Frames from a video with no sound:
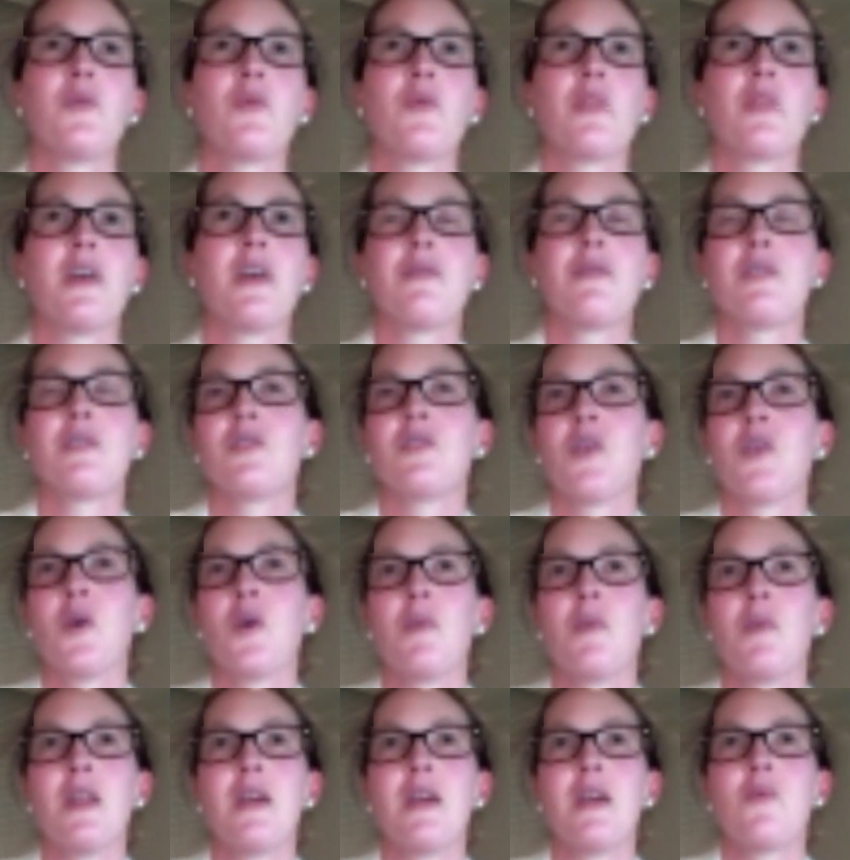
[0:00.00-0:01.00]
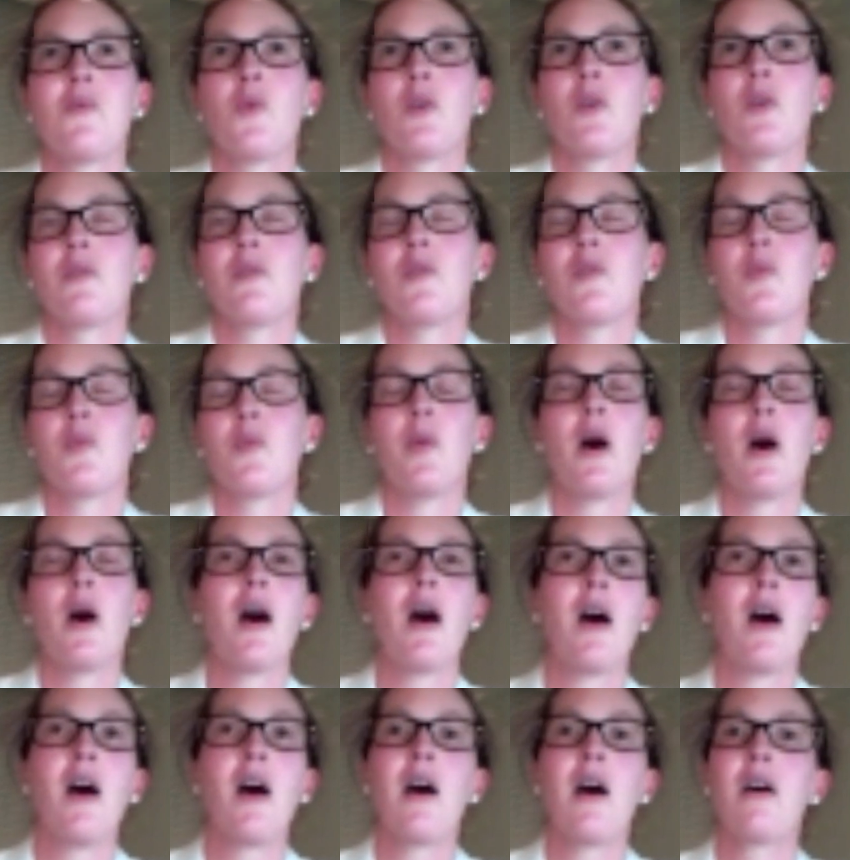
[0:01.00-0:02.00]
there are so many wonderful
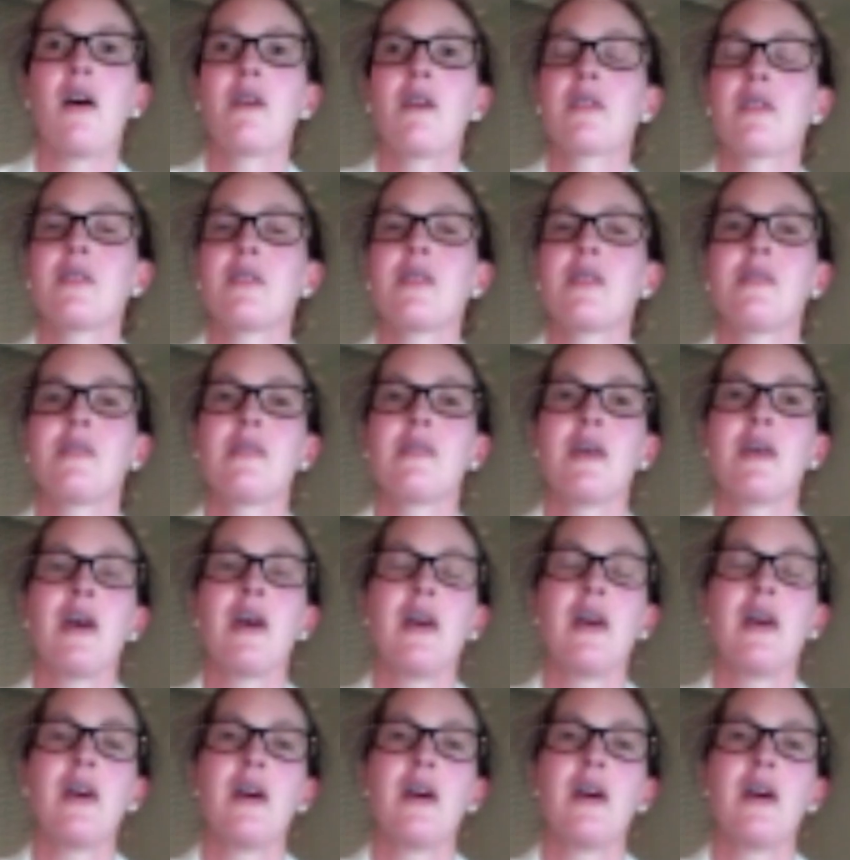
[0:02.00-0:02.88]
parks